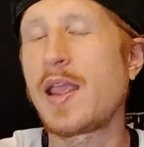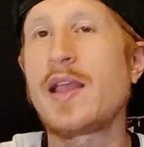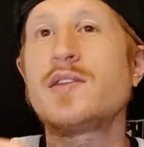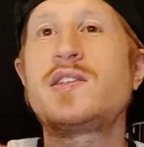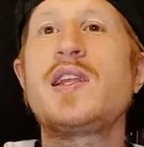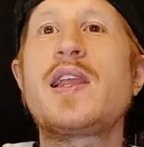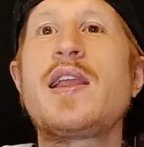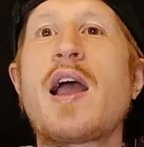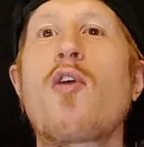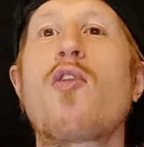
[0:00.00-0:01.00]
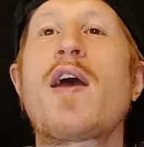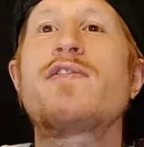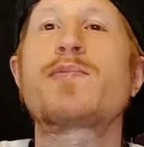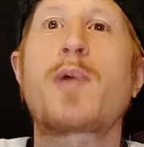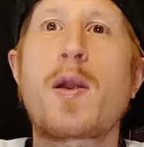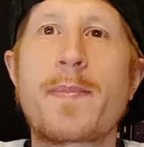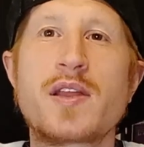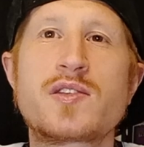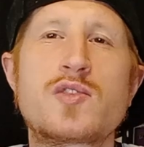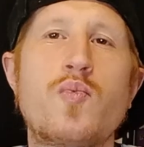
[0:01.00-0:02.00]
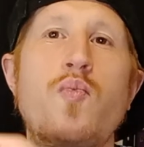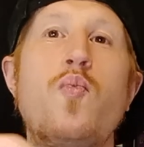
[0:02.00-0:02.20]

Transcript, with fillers: and seeking out life's purpose,